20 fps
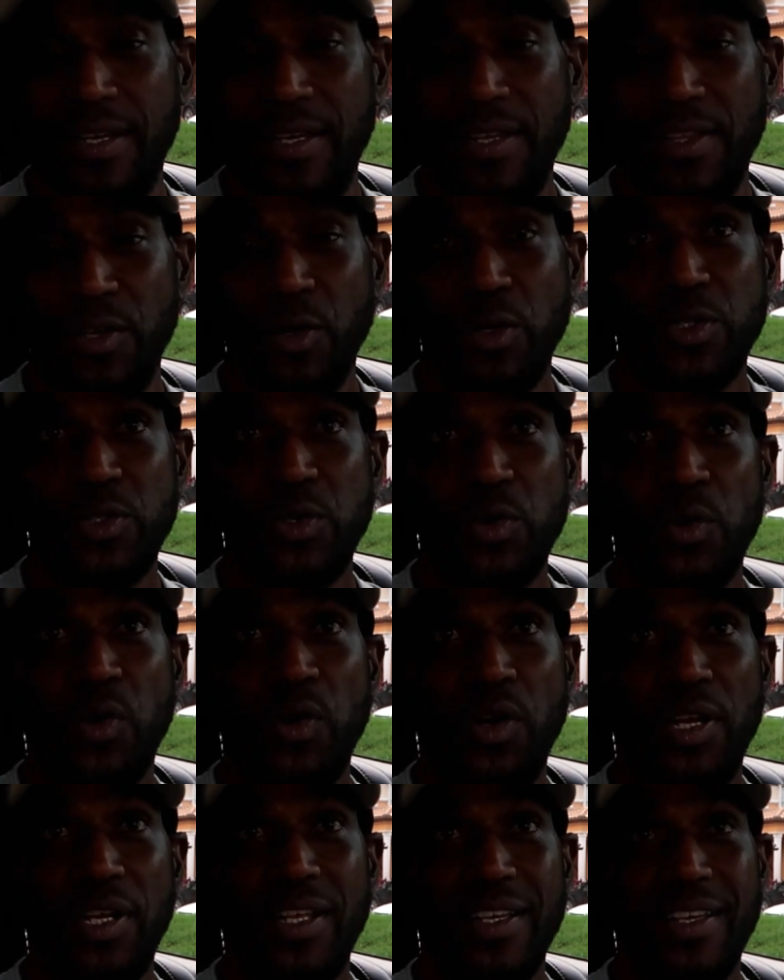those who
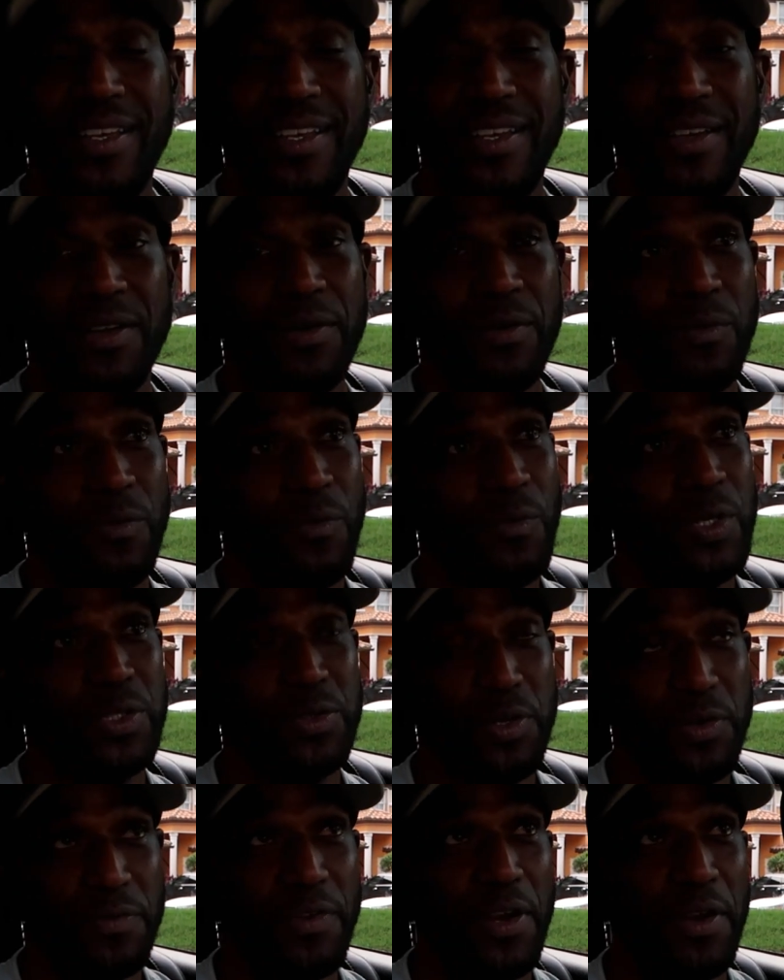could, which
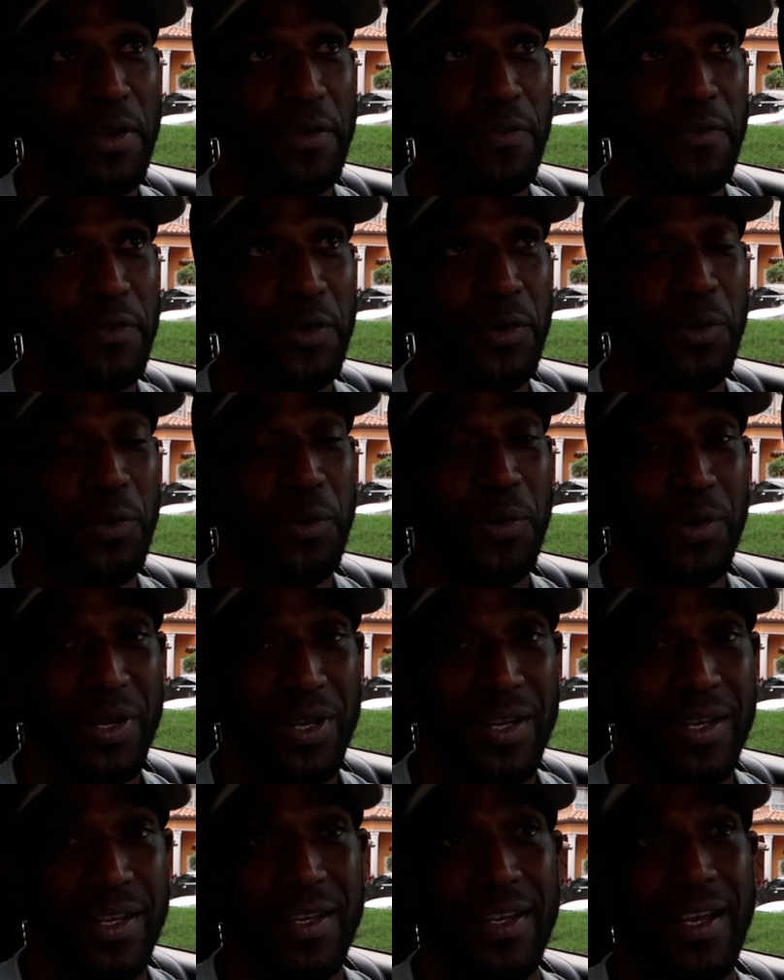were very few,
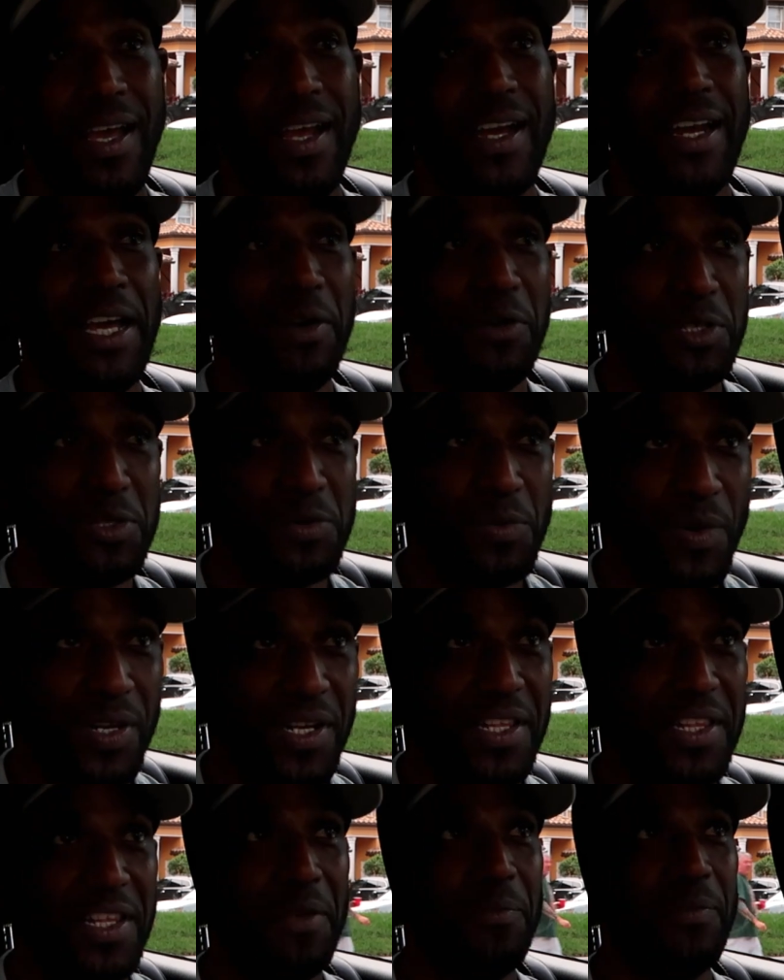and I was one
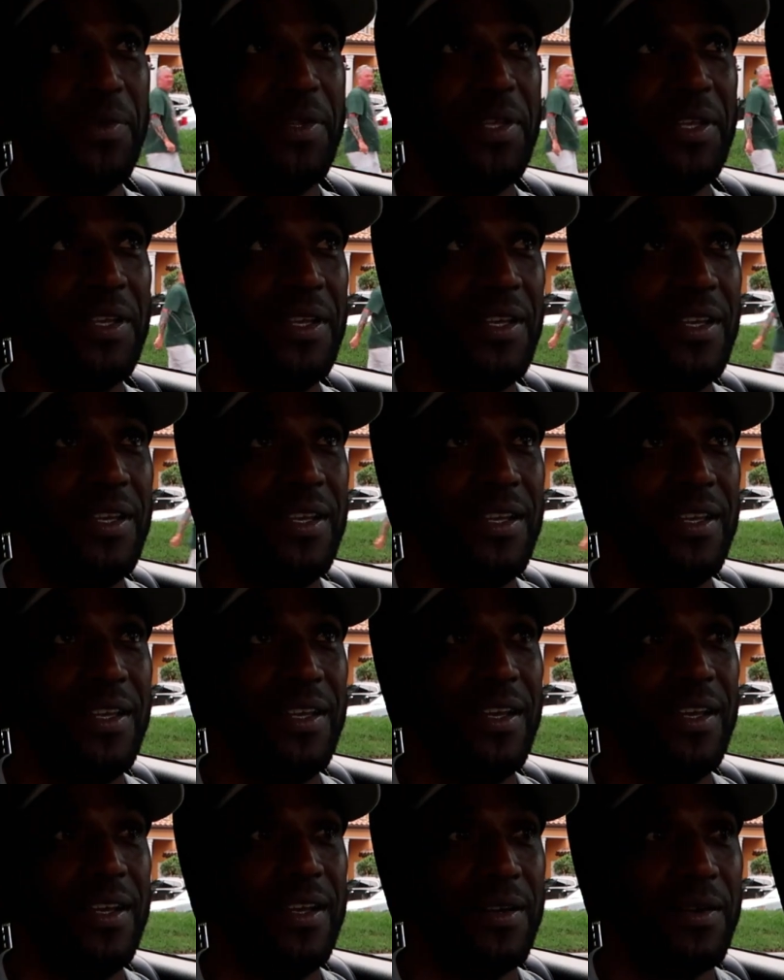of
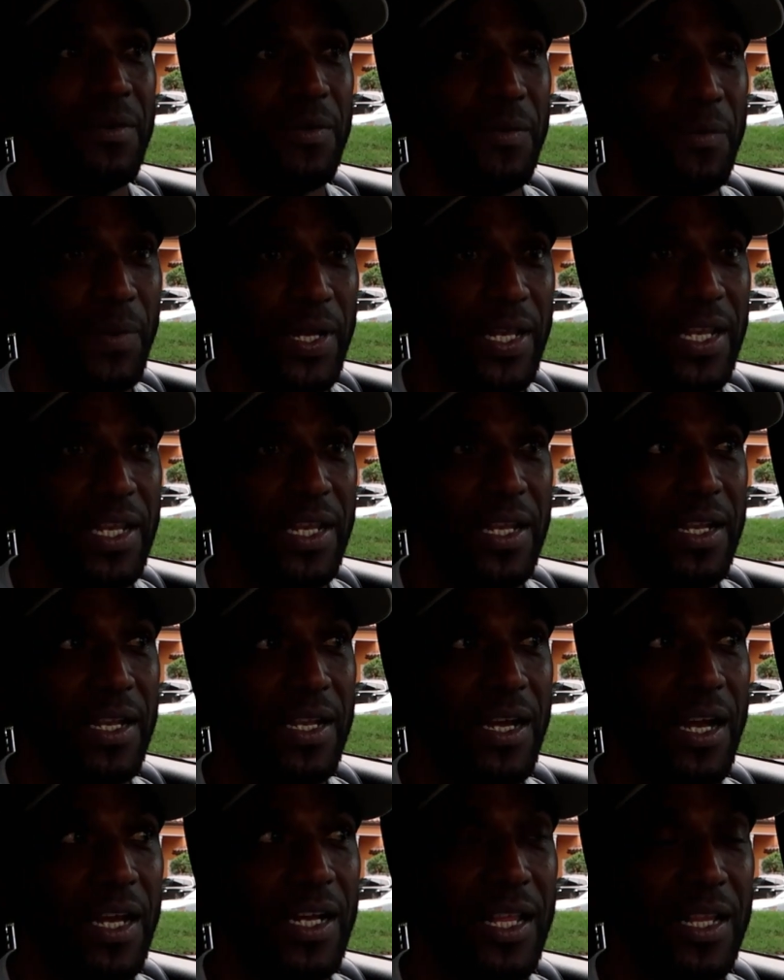them, we
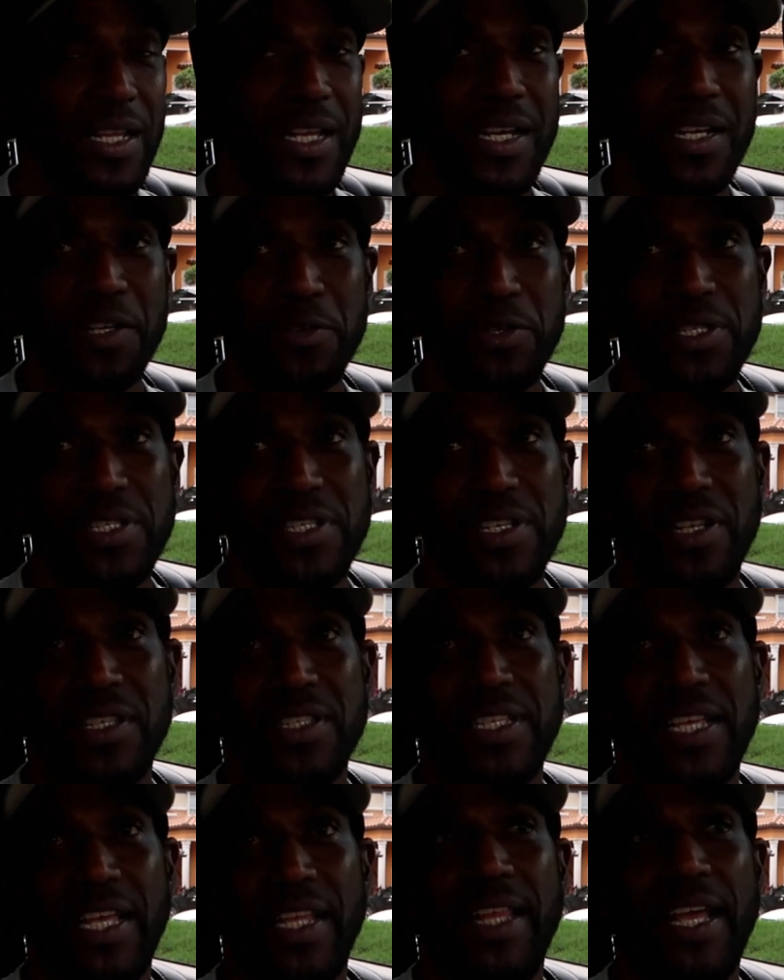got a lot of
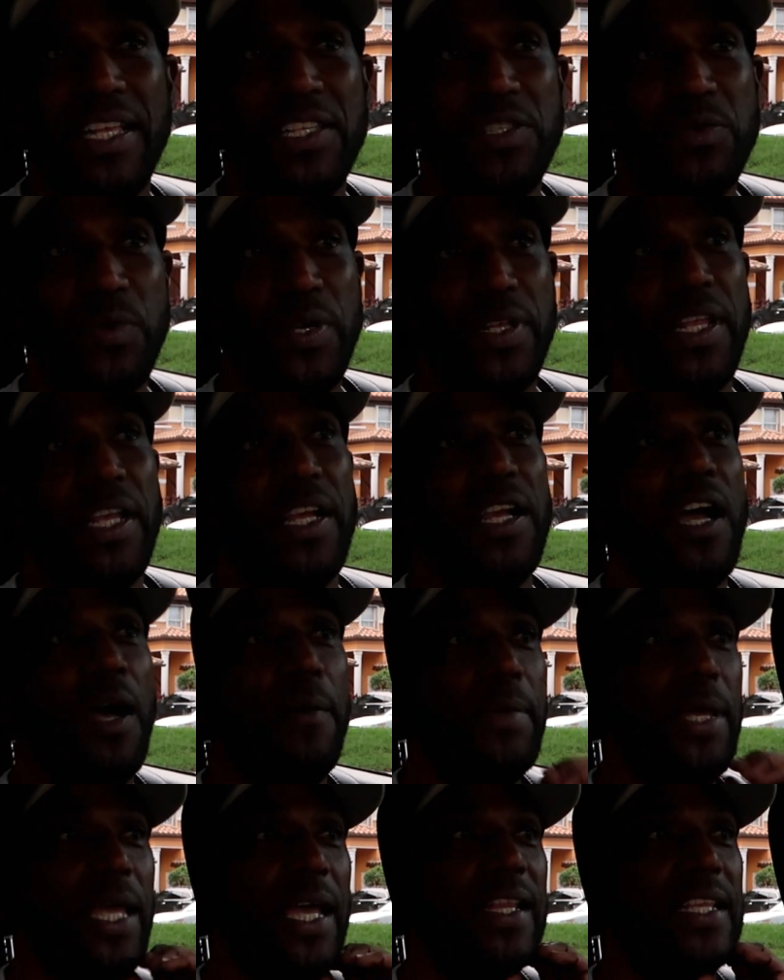results. And that's where they got
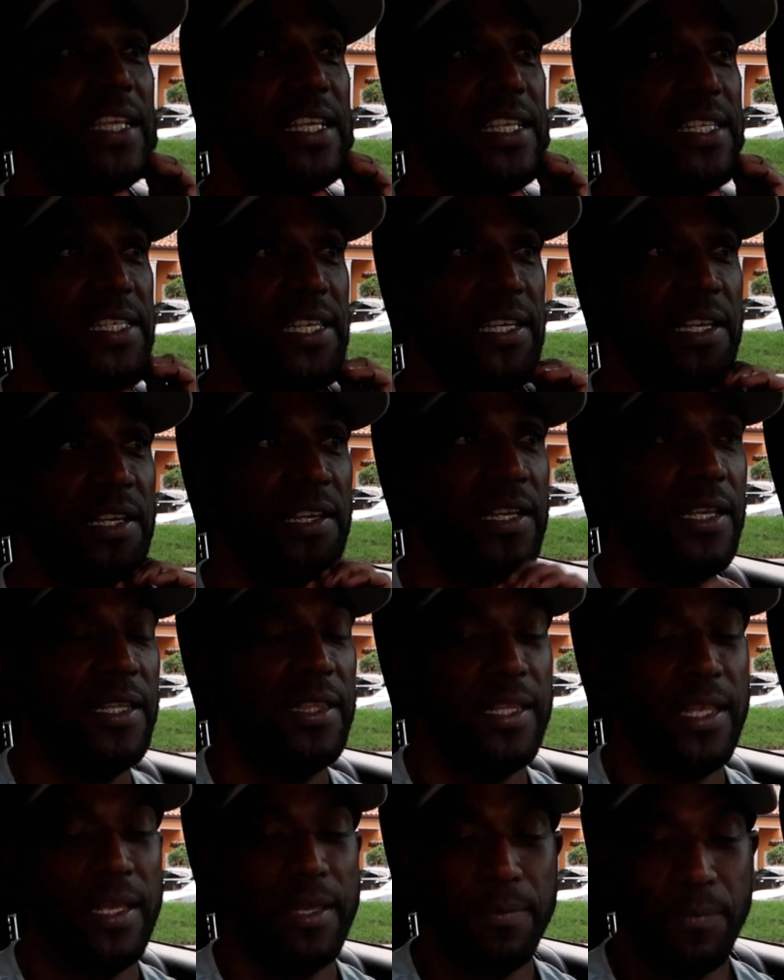me at these.
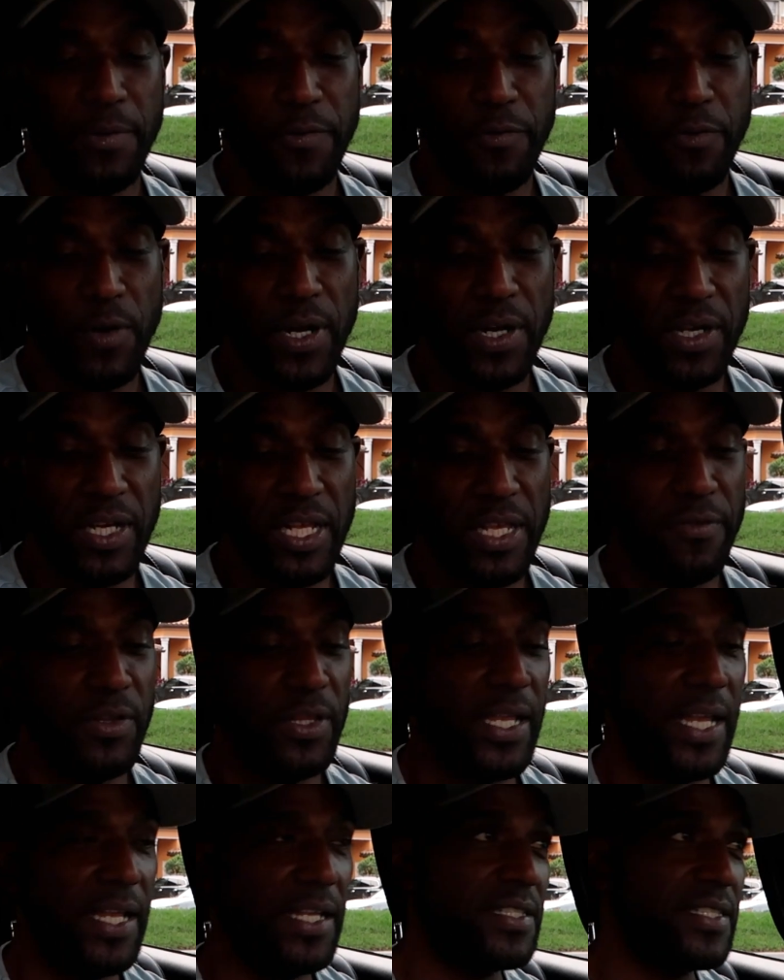Before I could even
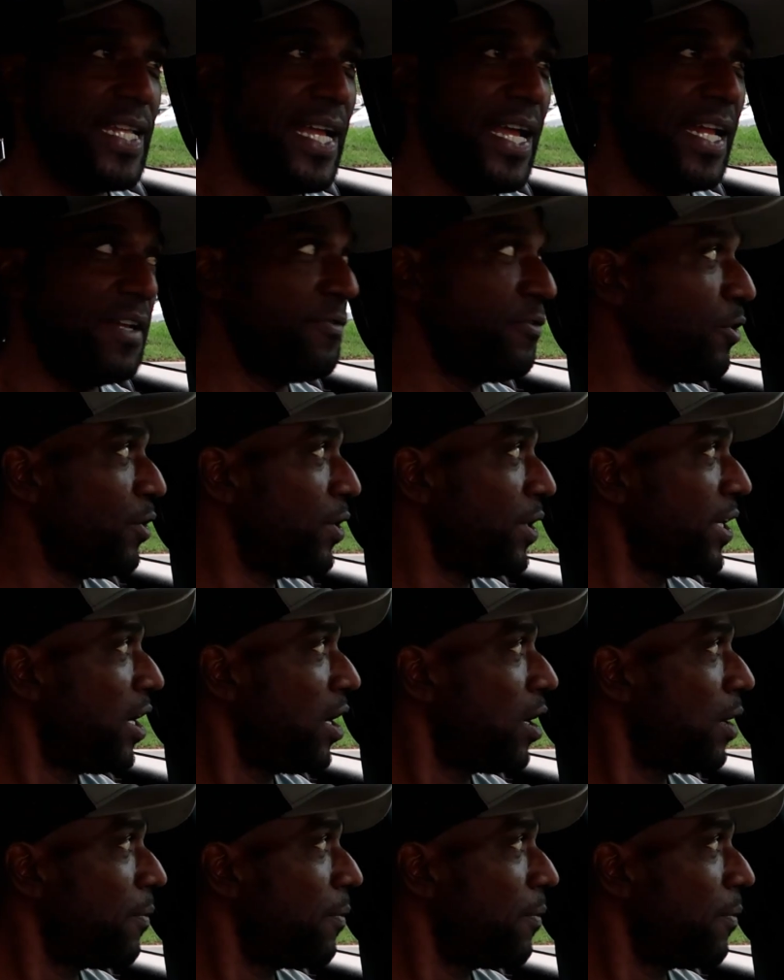like stand fully